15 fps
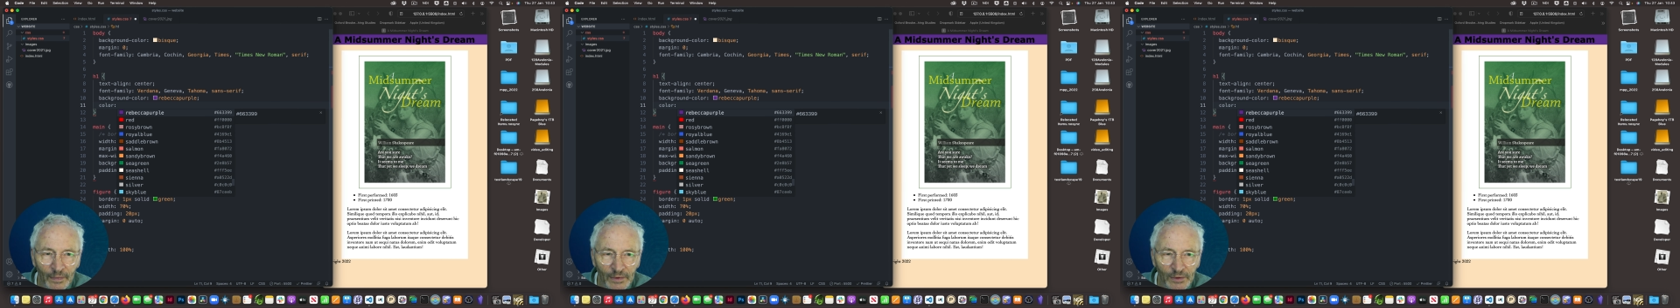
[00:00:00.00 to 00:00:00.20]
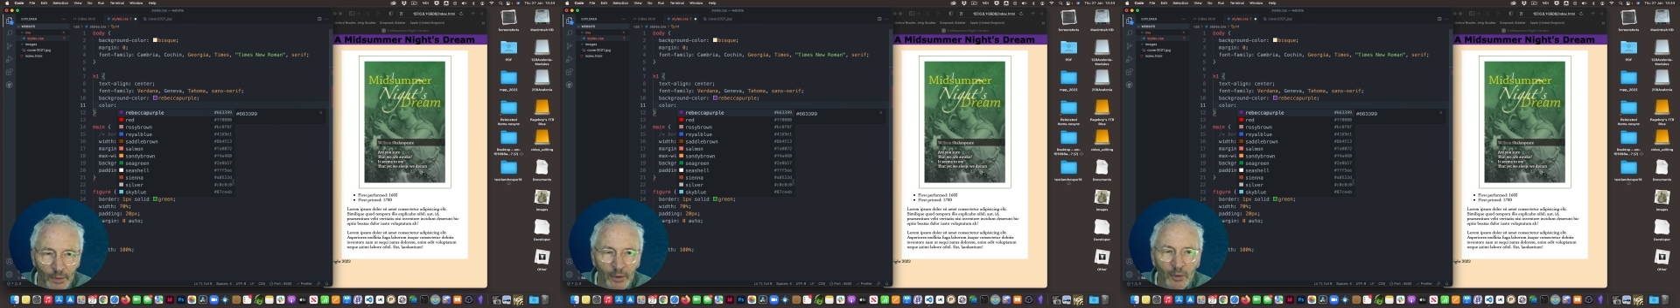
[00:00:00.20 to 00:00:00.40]

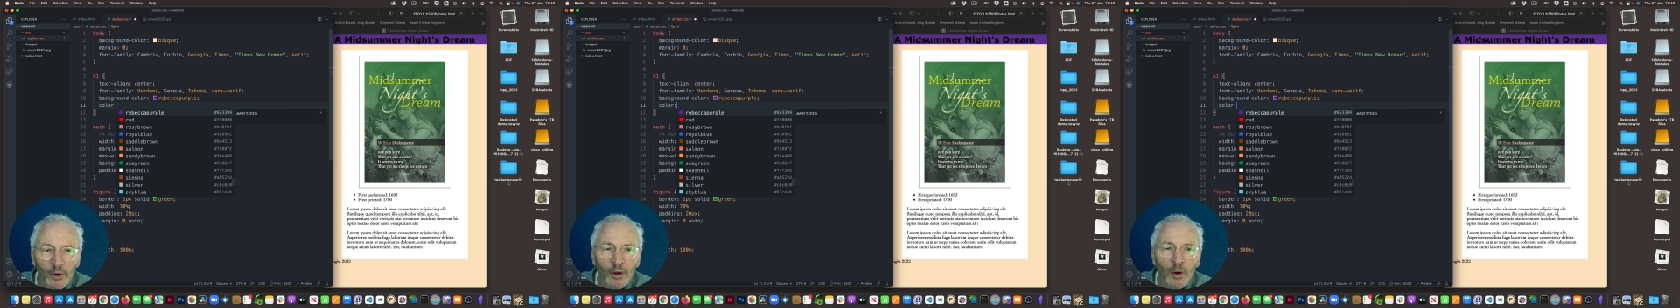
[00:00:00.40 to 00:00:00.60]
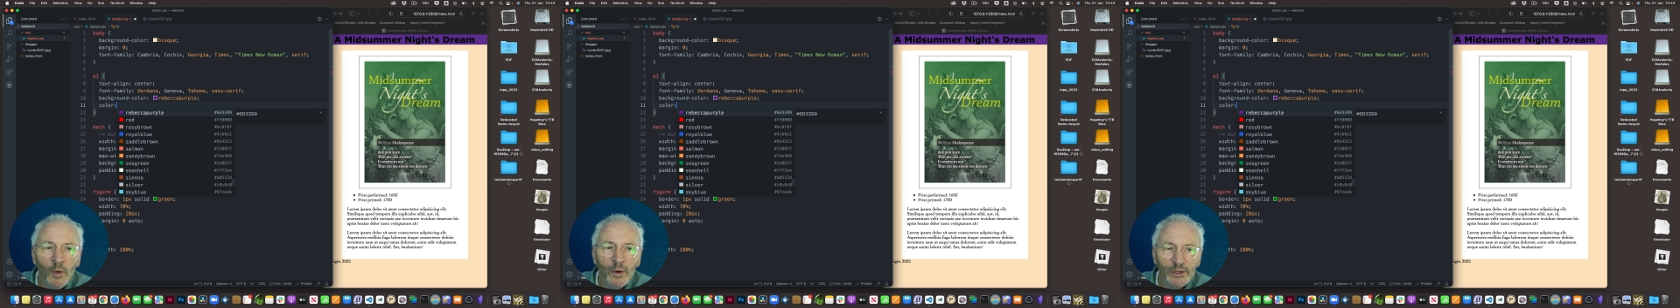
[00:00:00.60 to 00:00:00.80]
So we
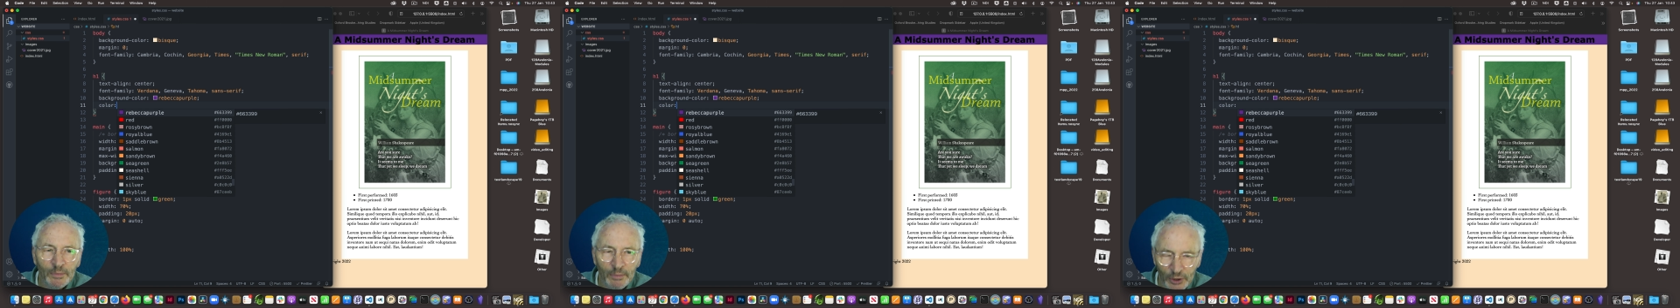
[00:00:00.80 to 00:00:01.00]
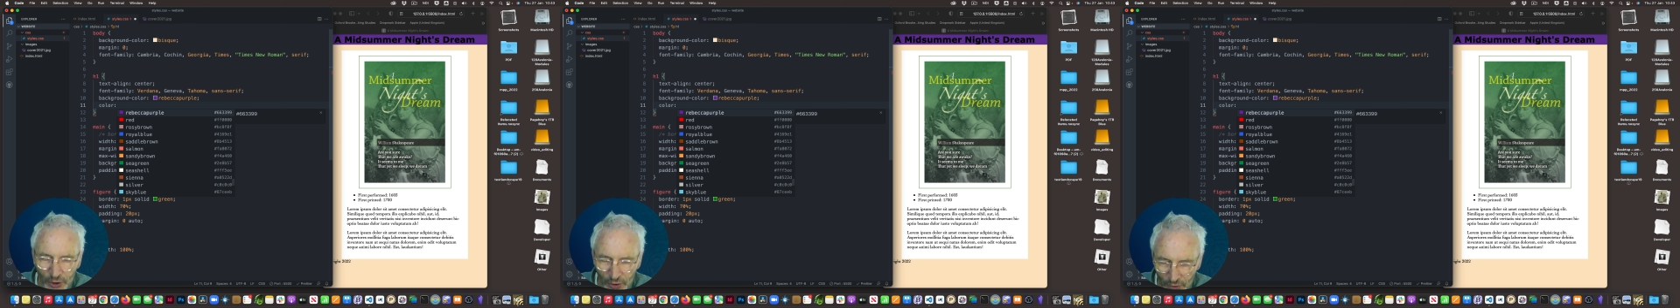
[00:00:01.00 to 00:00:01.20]
want to always
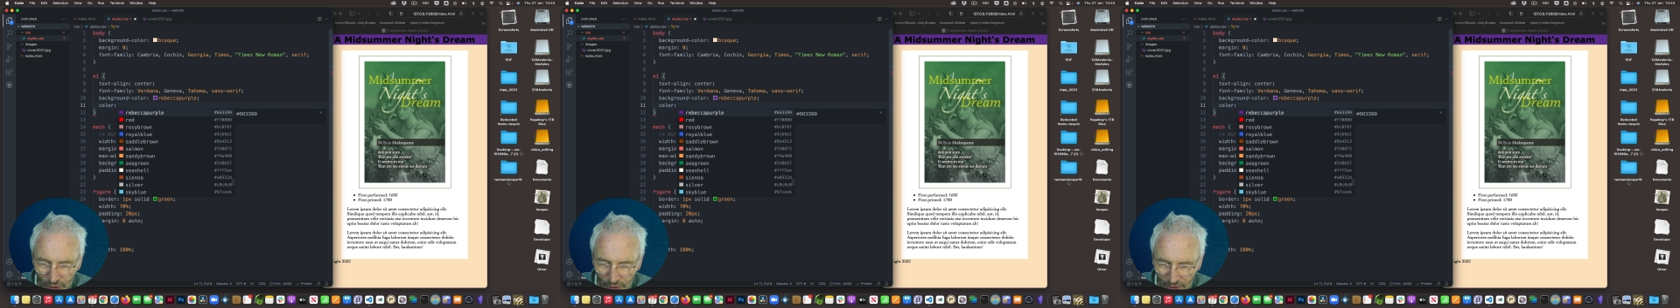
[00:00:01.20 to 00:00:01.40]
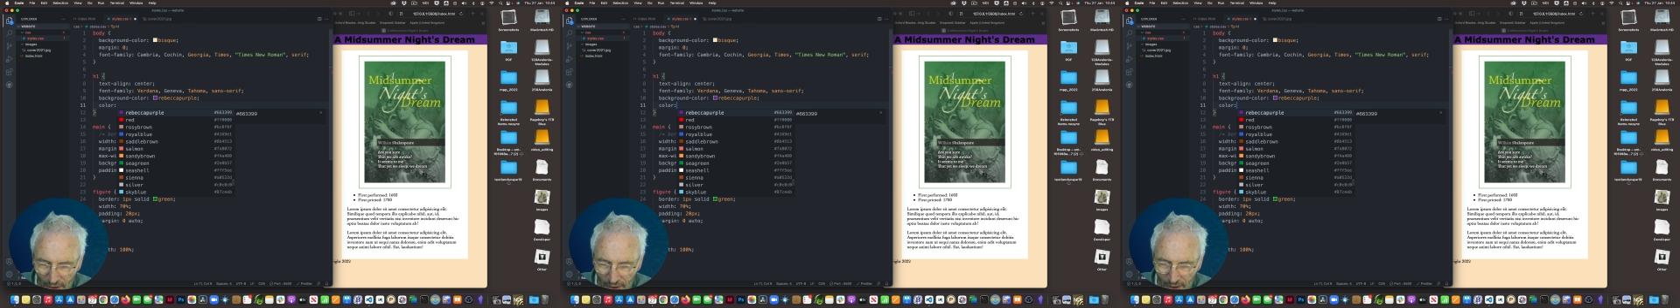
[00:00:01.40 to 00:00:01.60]

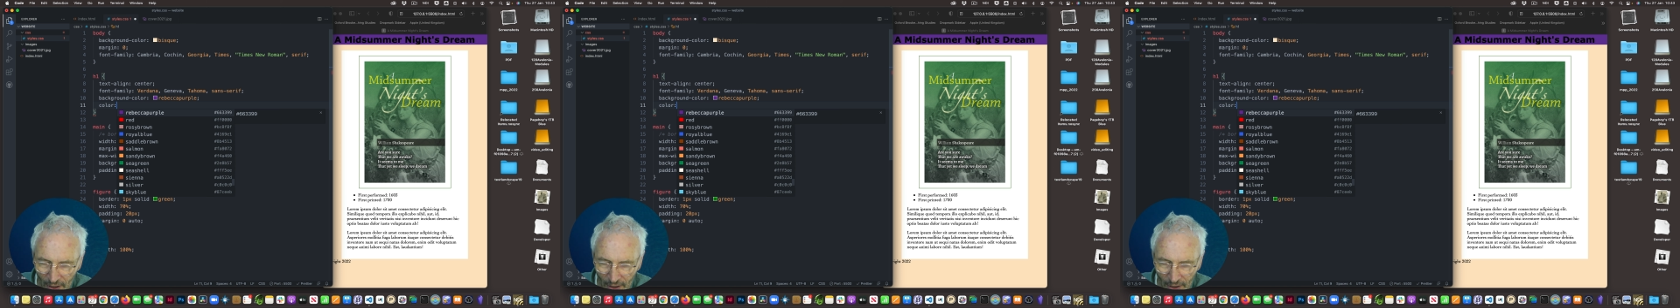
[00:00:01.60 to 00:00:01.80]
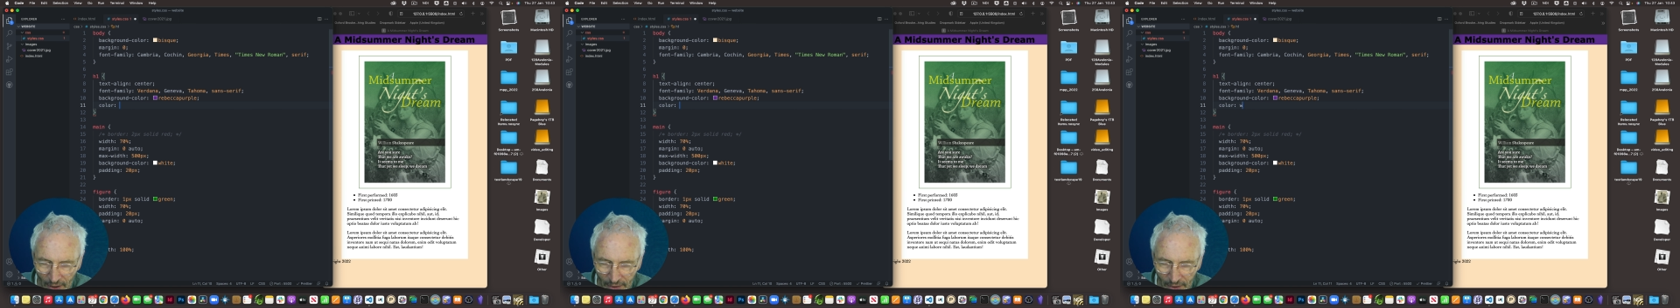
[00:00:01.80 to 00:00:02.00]
produce,
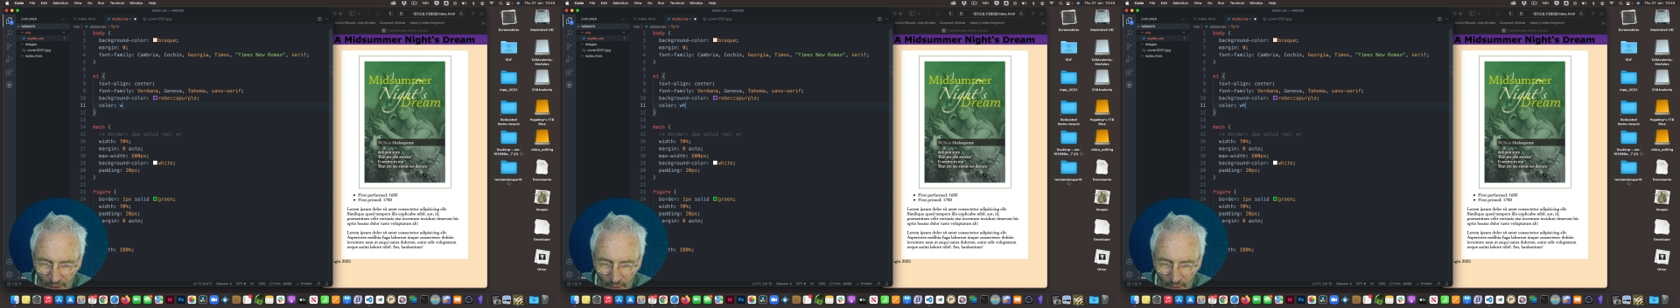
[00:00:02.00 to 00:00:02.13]
a